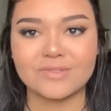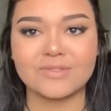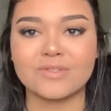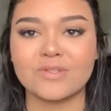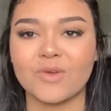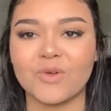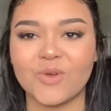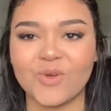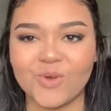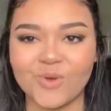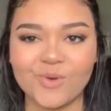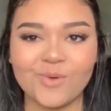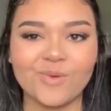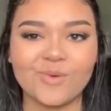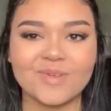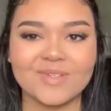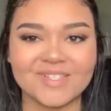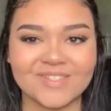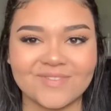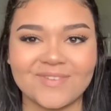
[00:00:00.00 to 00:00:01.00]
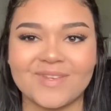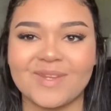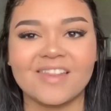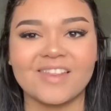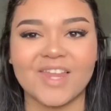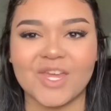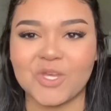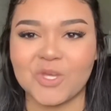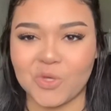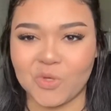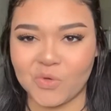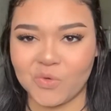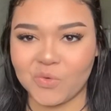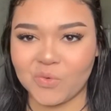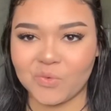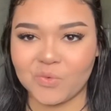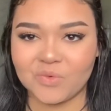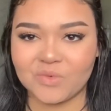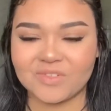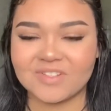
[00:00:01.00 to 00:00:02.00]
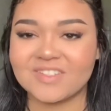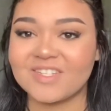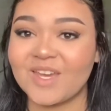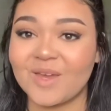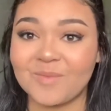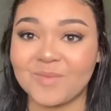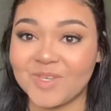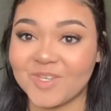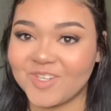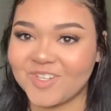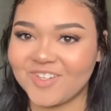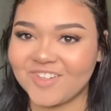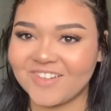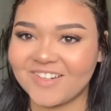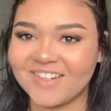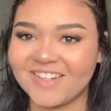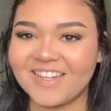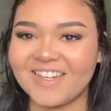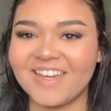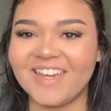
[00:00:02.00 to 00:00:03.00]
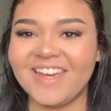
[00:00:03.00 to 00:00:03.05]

So who was finna, like, who? Tell me who.